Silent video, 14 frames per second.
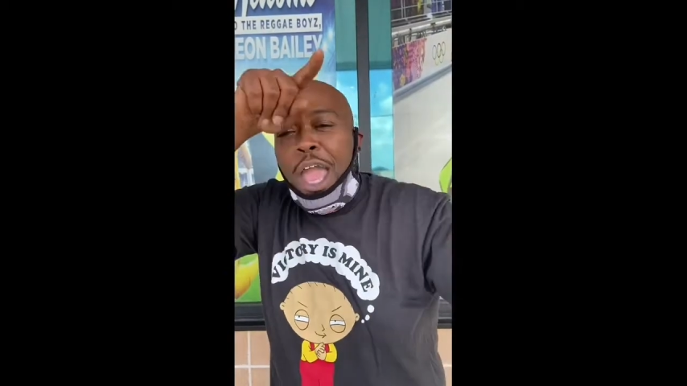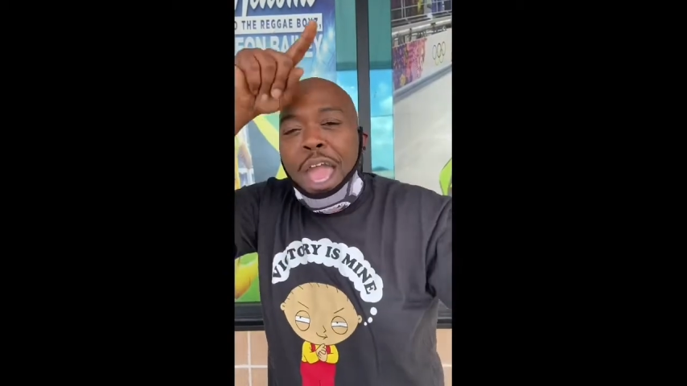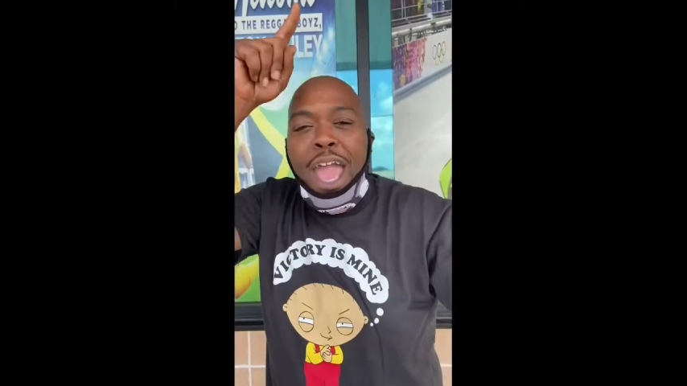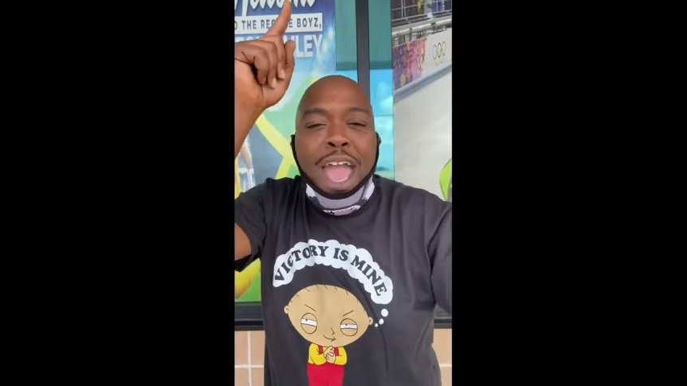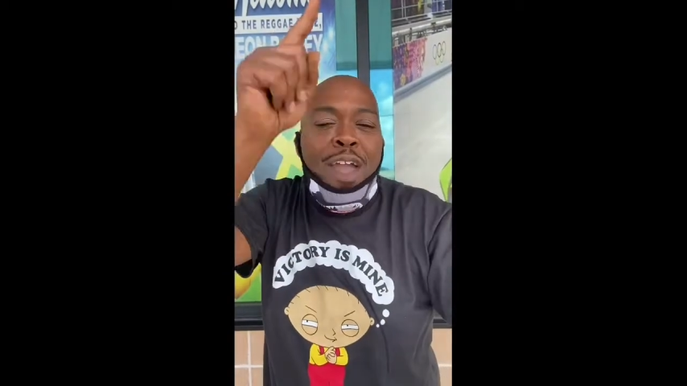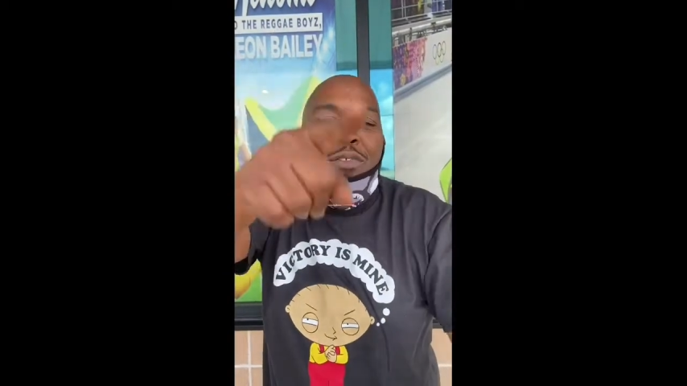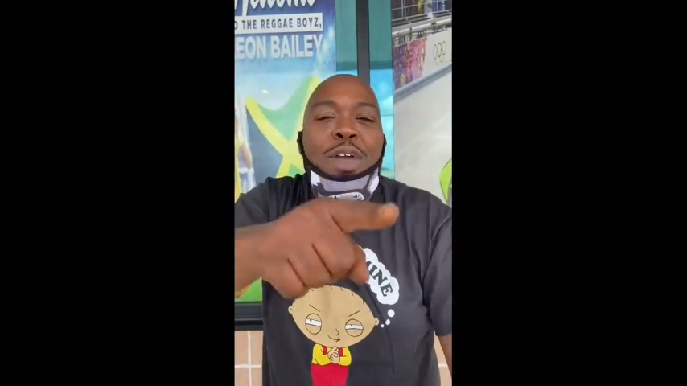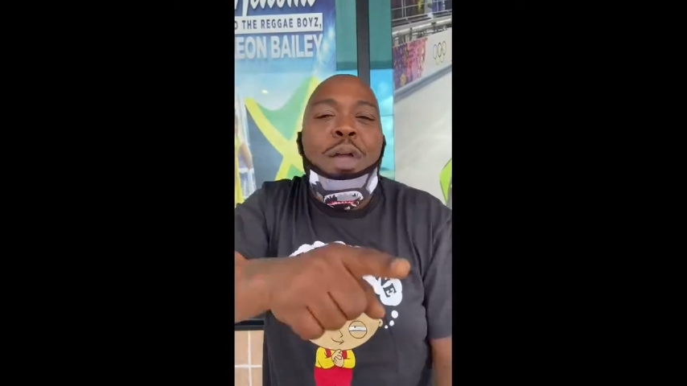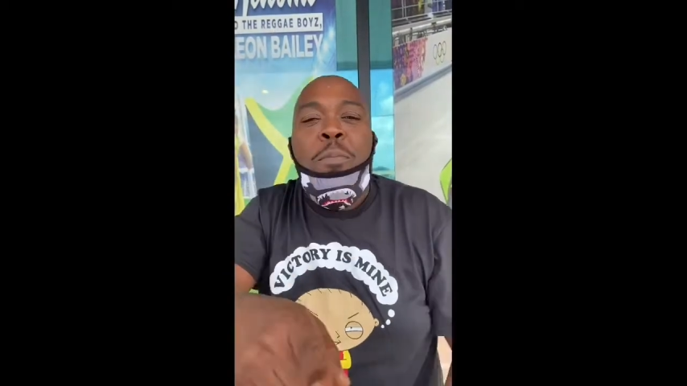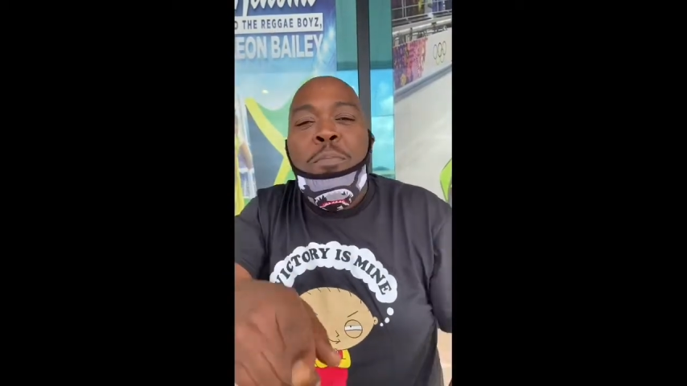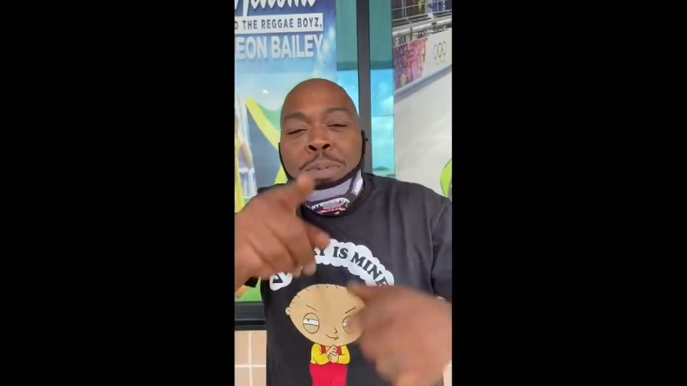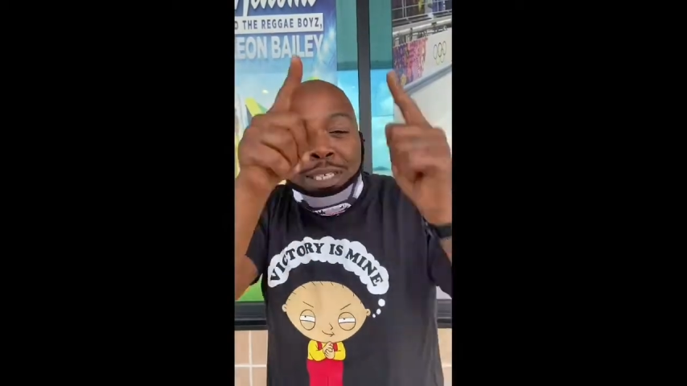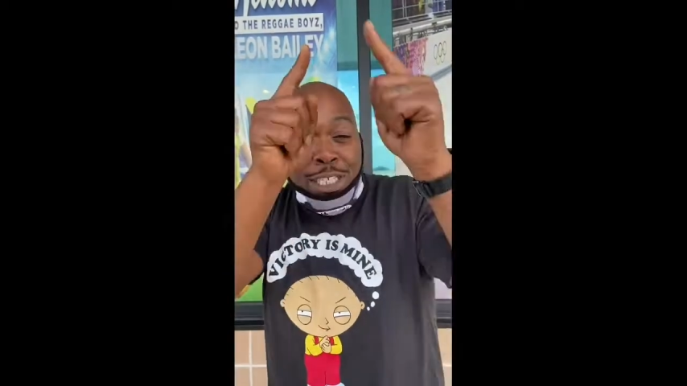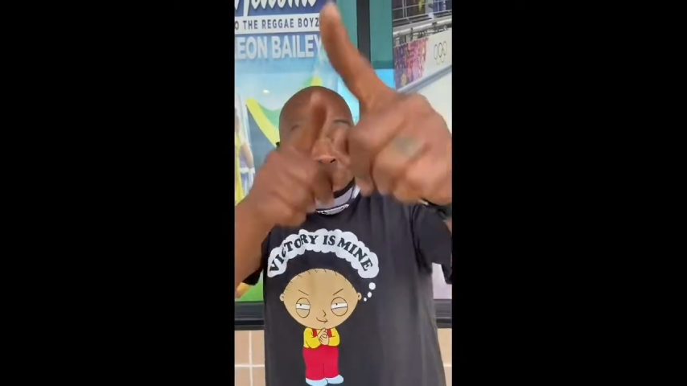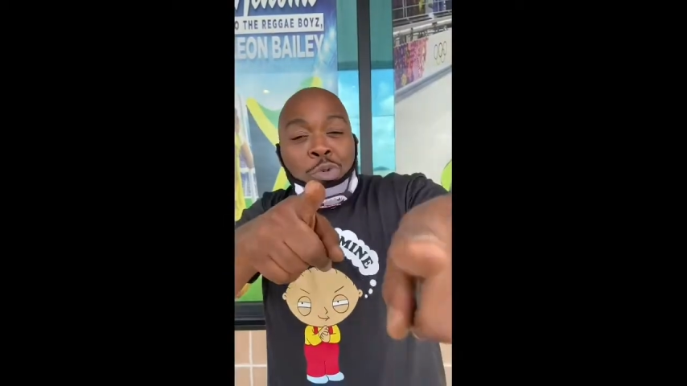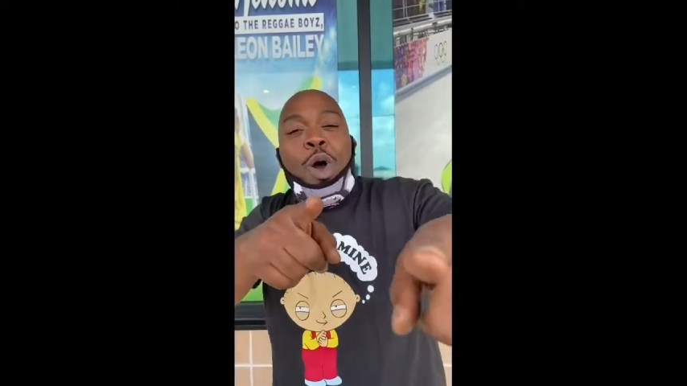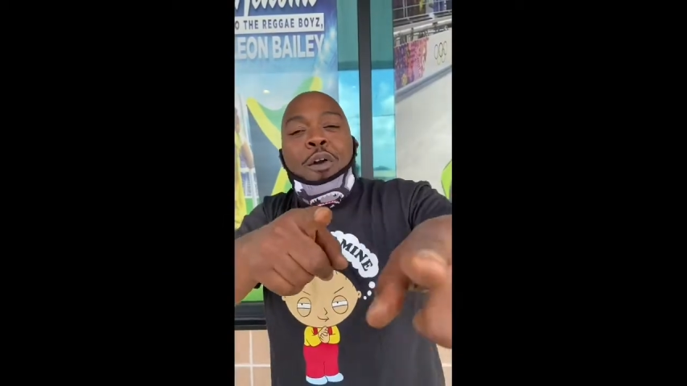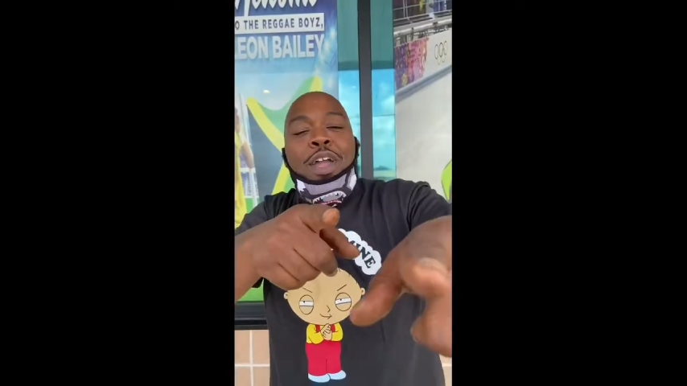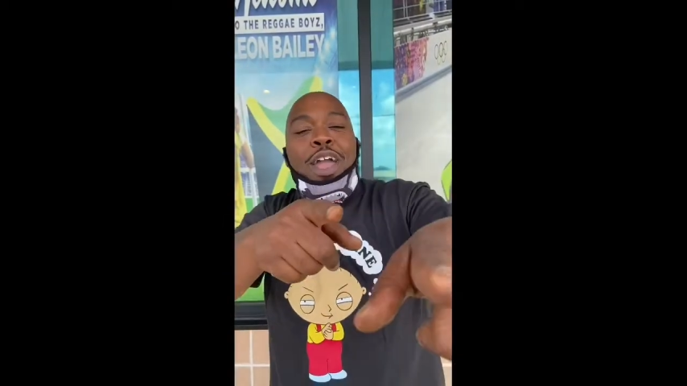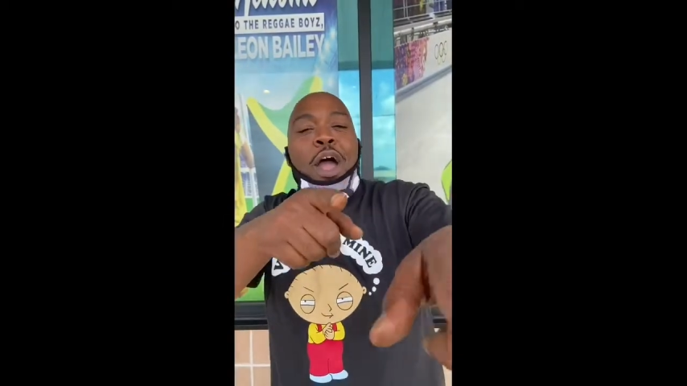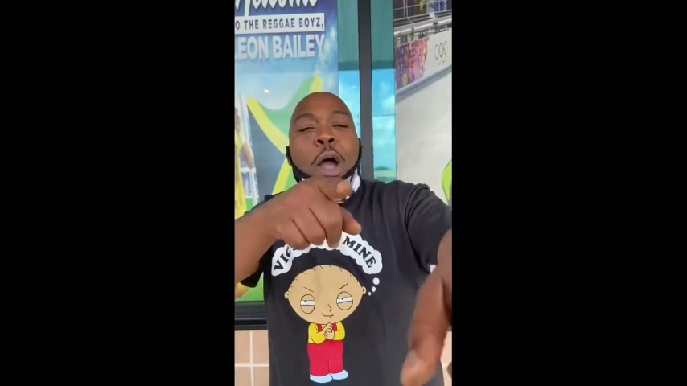Mrs.
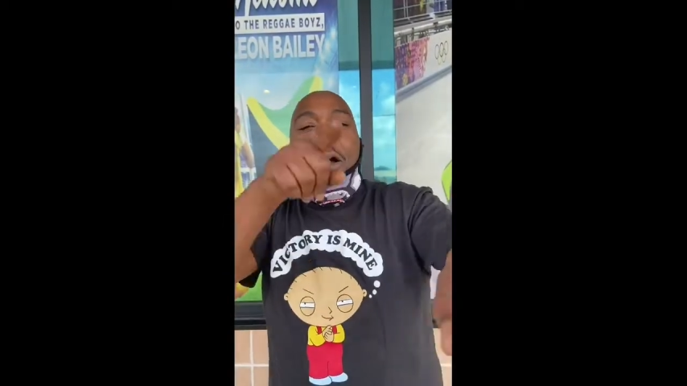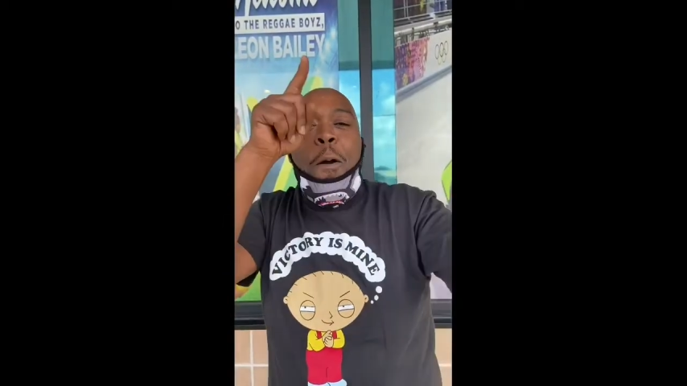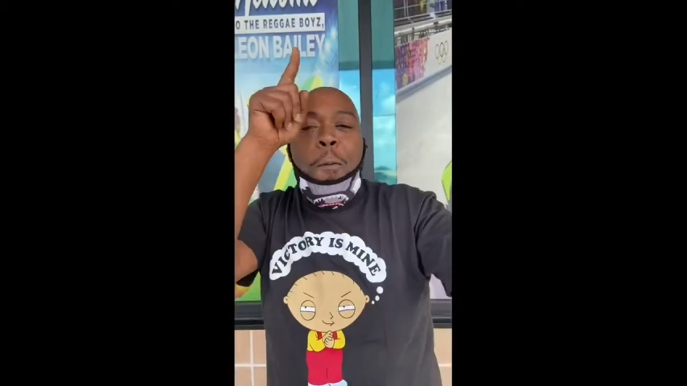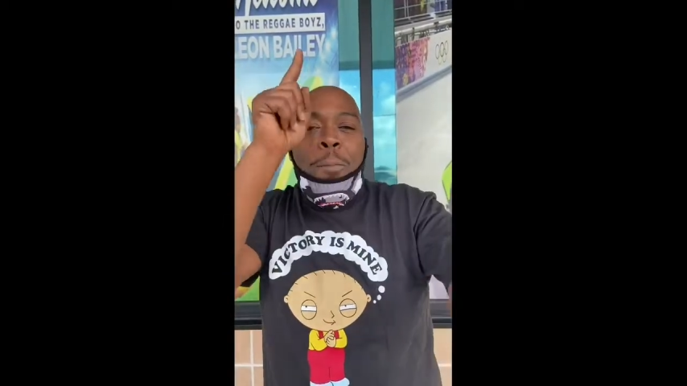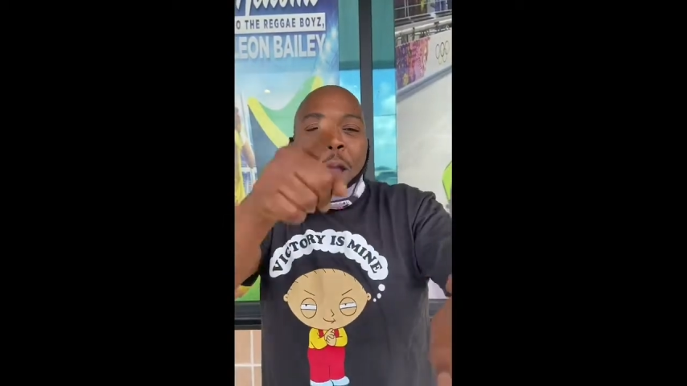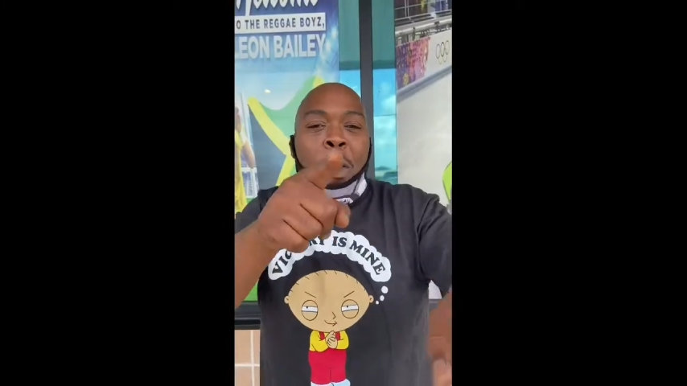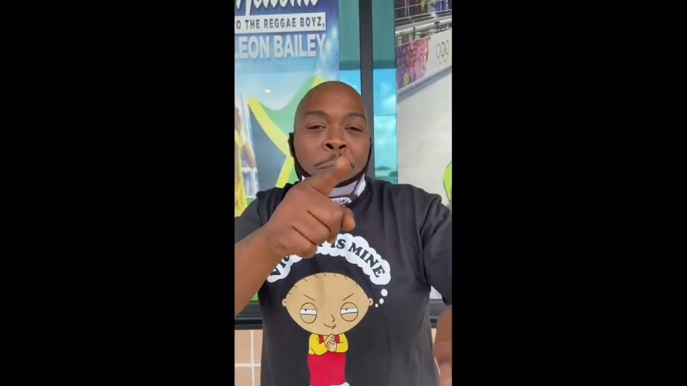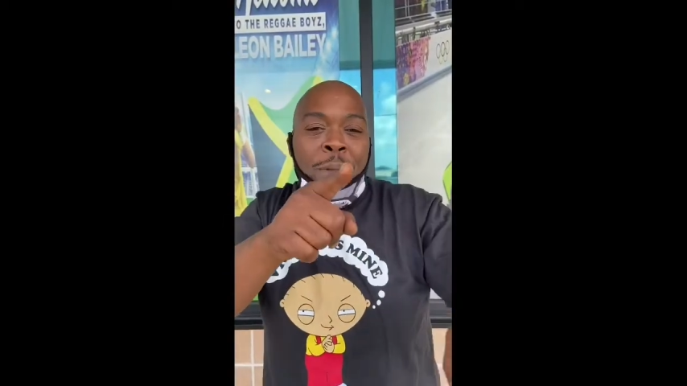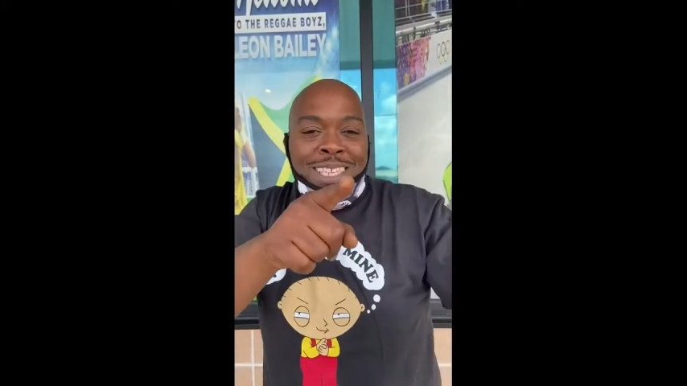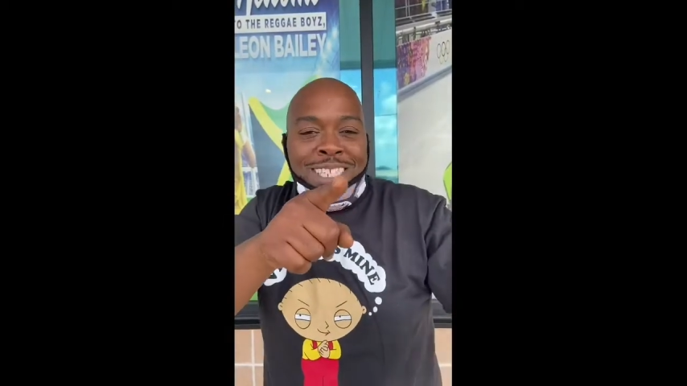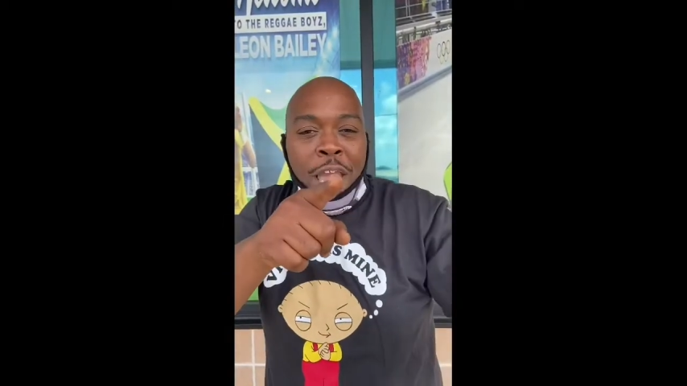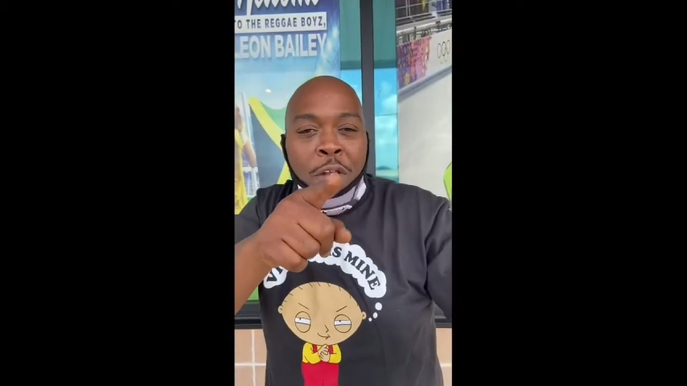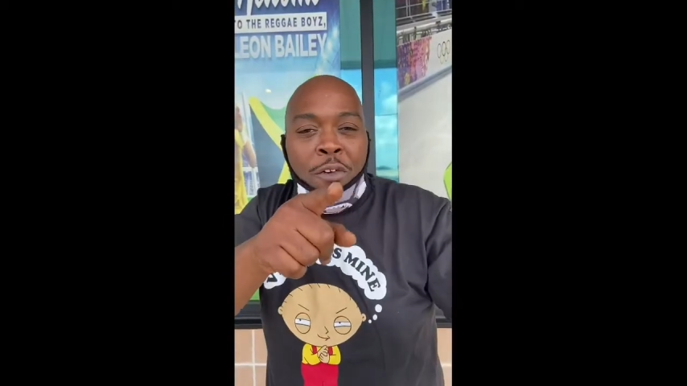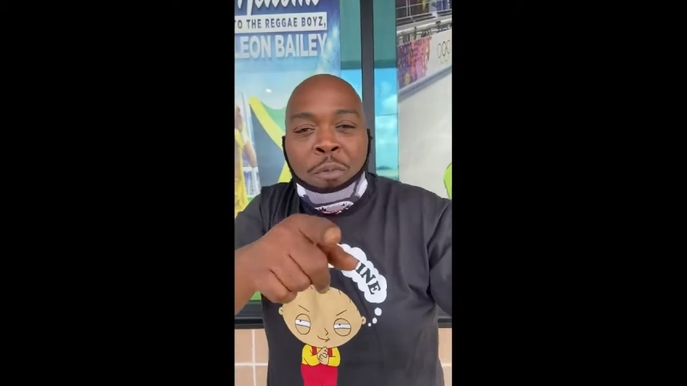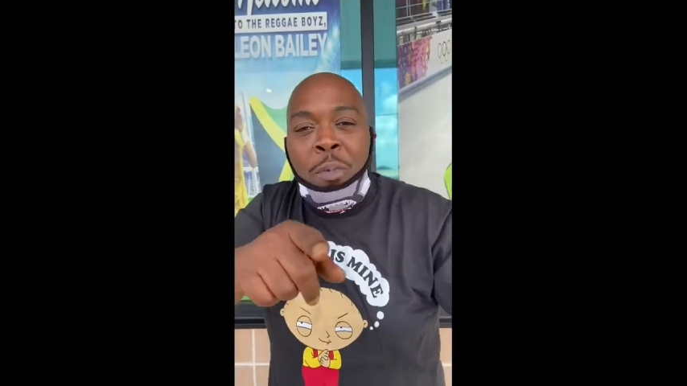Warrior, big up yourself.